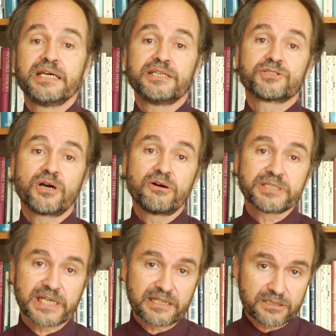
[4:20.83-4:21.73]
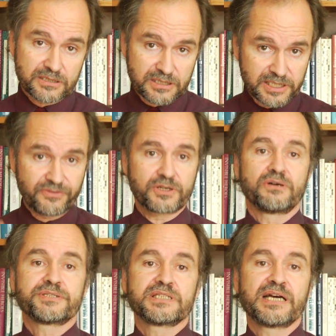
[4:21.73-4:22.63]
He's always had
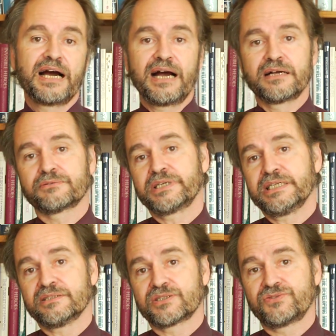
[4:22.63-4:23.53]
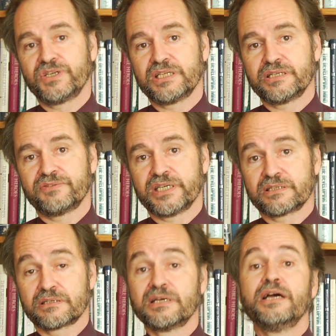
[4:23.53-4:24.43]
difficulty tolerating his feeling of
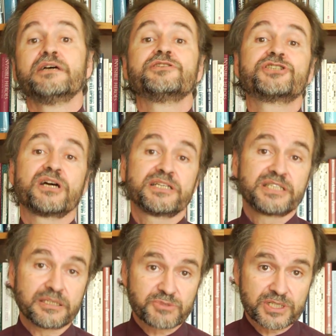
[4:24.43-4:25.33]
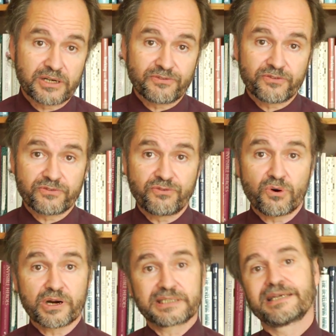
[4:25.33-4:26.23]
anger, judging himself
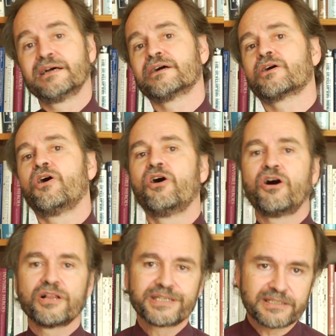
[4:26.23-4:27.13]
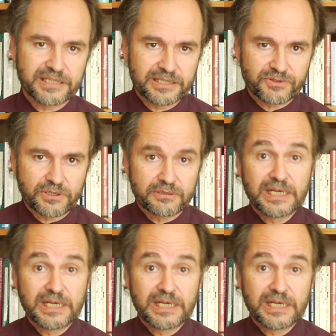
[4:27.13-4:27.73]
for it, calling it evil.